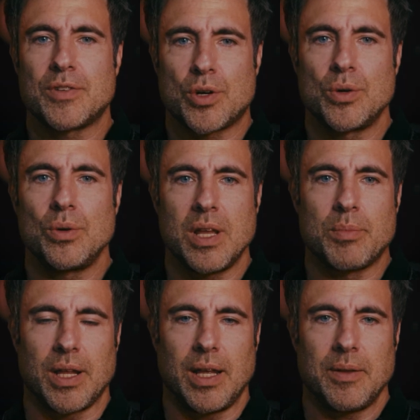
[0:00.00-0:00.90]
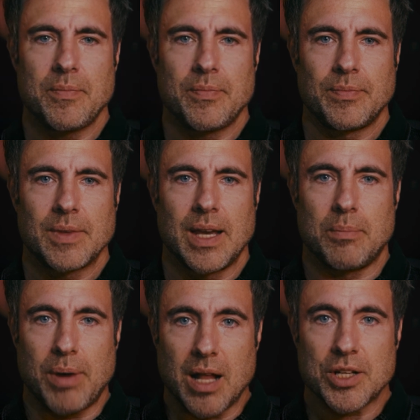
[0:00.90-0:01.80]
of true liberty and
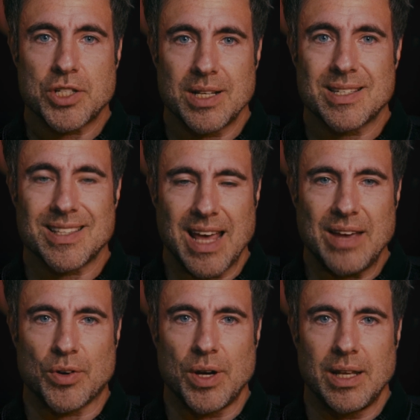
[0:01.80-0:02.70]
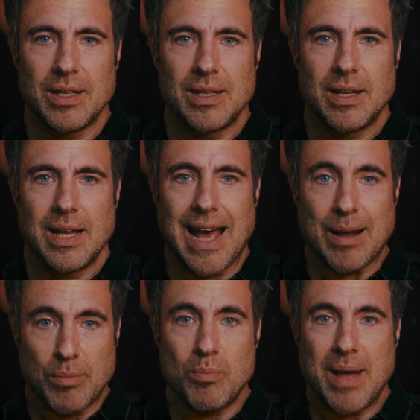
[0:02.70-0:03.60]
abolishing slavery
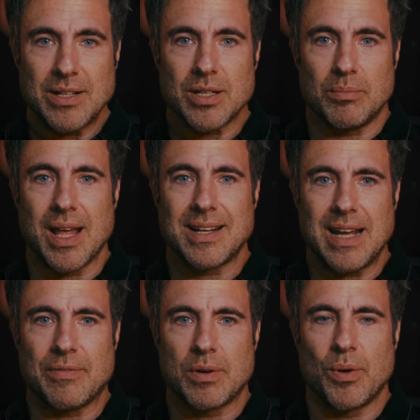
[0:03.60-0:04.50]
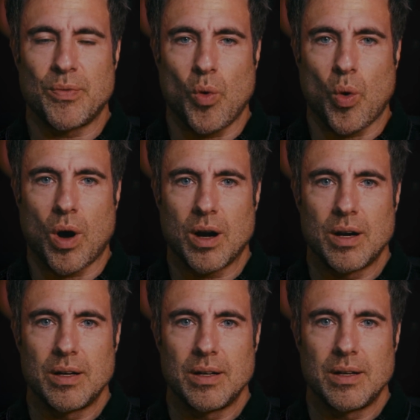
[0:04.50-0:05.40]
had momentum like never before.
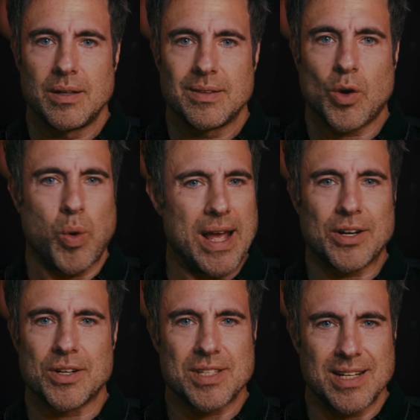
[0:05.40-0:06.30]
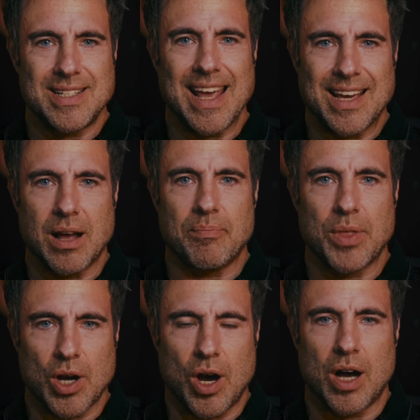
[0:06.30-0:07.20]
The Quakers had taken up
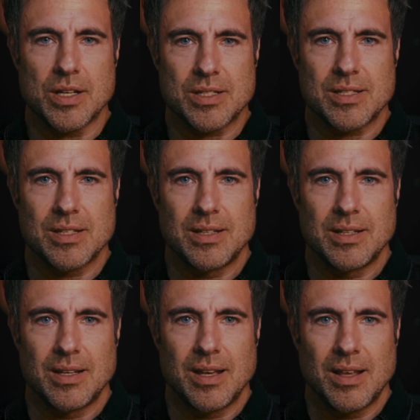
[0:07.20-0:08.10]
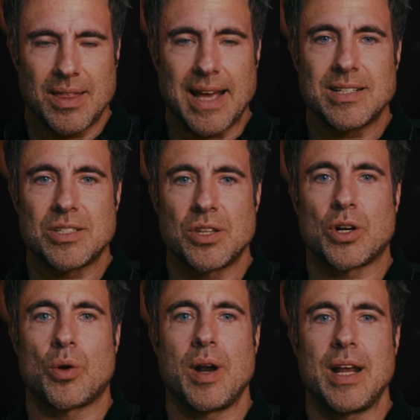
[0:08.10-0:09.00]
the cause, thanks to the
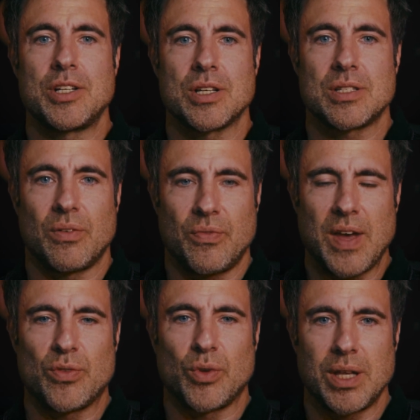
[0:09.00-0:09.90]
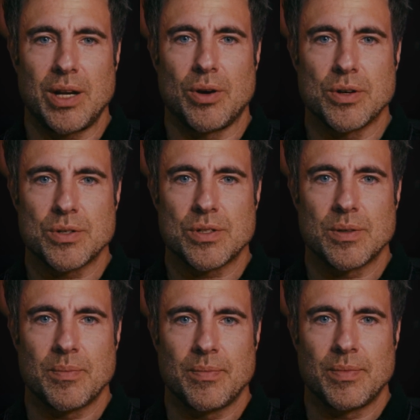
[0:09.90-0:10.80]
courageous and faithful heroes,
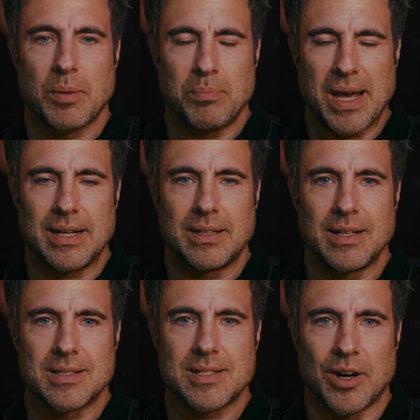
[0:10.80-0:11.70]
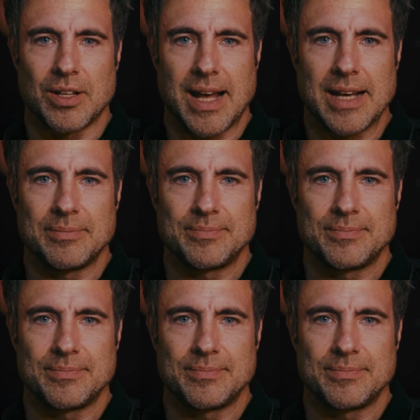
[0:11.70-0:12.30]
Ben and Sarah Lay.